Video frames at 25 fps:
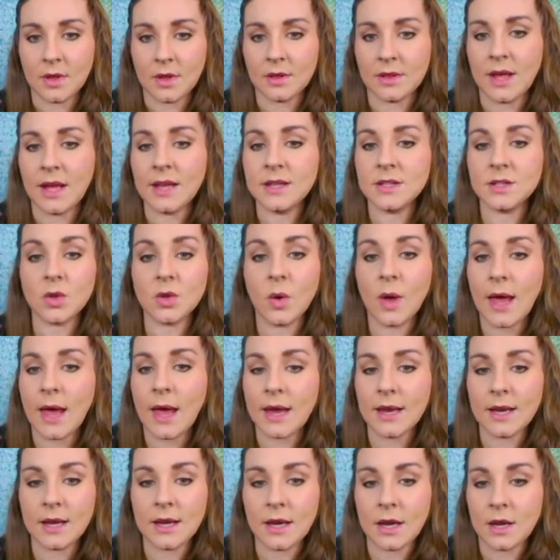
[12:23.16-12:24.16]
Let's go
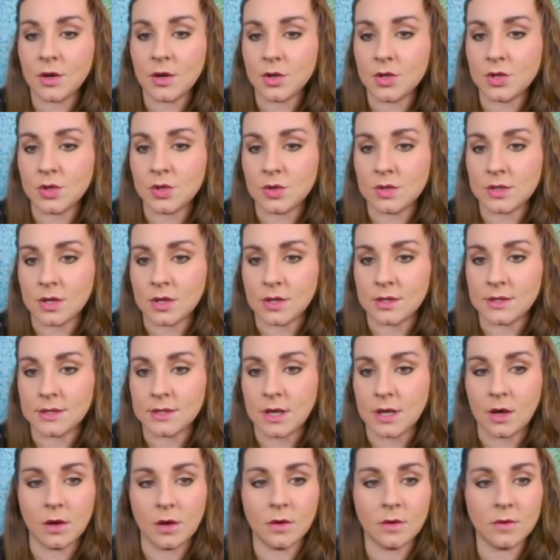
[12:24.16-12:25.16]
ahead and introduce
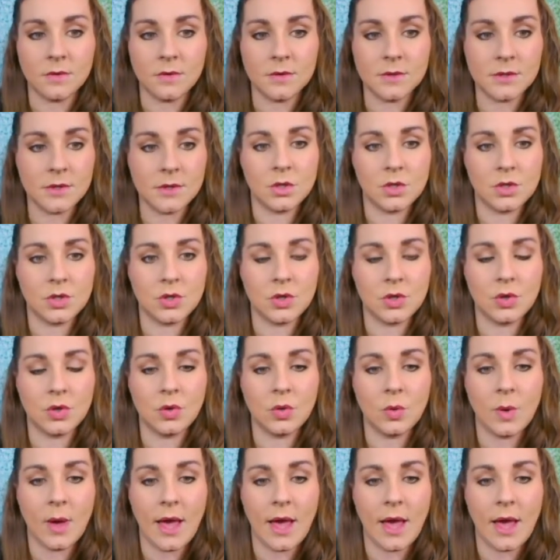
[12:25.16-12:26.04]
ourselves to